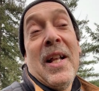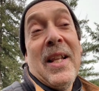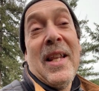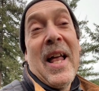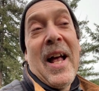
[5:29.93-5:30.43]

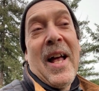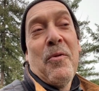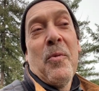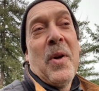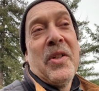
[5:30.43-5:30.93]

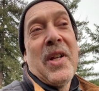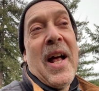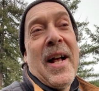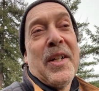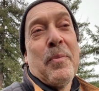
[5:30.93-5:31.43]
that was
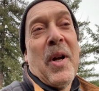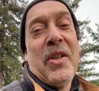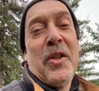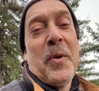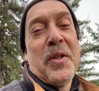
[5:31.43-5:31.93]
asked by
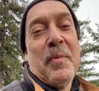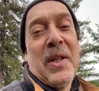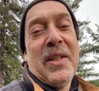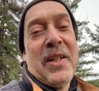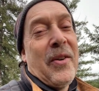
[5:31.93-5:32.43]
the U.S.
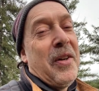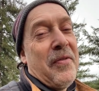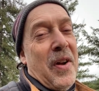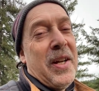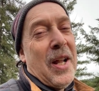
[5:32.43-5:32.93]
military to
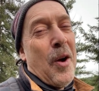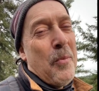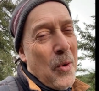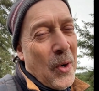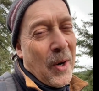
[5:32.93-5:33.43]
find out
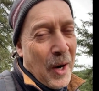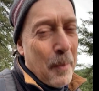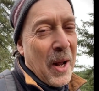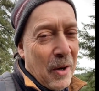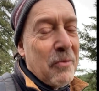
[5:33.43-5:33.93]
more
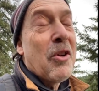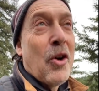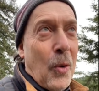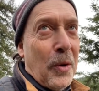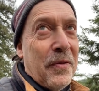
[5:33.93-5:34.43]
about
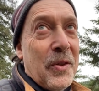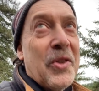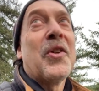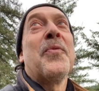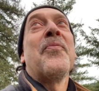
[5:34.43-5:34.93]
cold
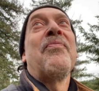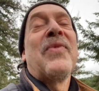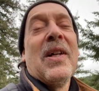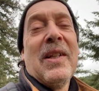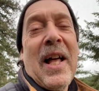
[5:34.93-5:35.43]
fusion,
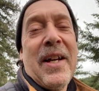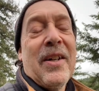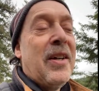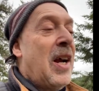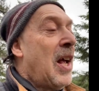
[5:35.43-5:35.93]

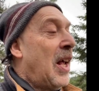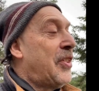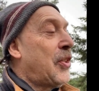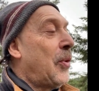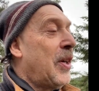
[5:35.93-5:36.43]
Leonard.
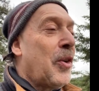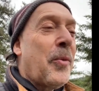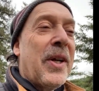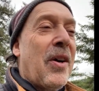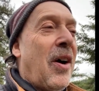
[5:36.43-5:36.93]
And so here
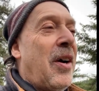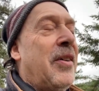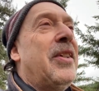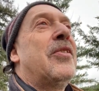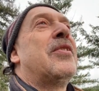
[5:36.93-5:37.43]
we are
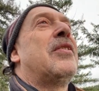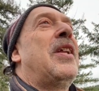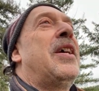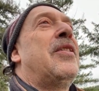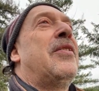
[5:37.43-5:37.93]
years
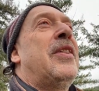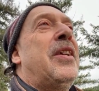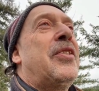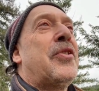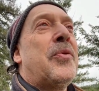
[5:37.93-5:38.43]
later. They
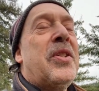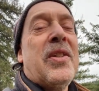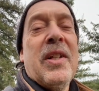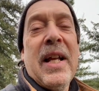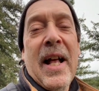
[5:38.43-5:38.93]
just
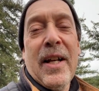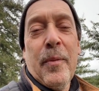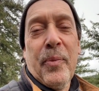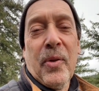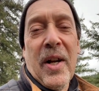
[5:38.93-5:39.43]
recently had a
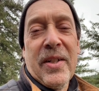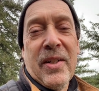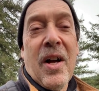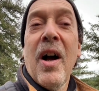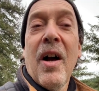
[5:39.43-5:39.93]
press
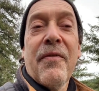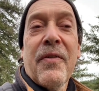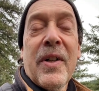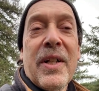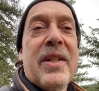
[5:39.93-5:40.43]

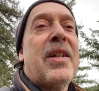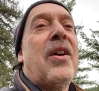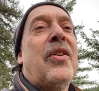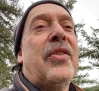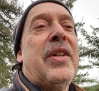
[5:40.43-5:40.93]
conference
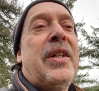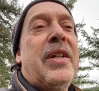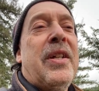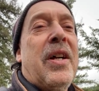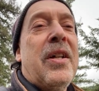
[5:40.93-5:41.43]
held
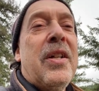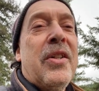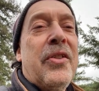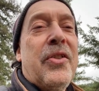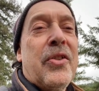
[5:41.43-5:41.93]
in
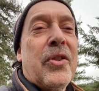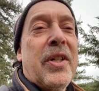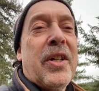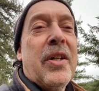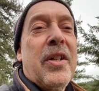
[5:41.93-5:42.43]

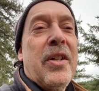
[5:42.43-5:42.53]
Zurich,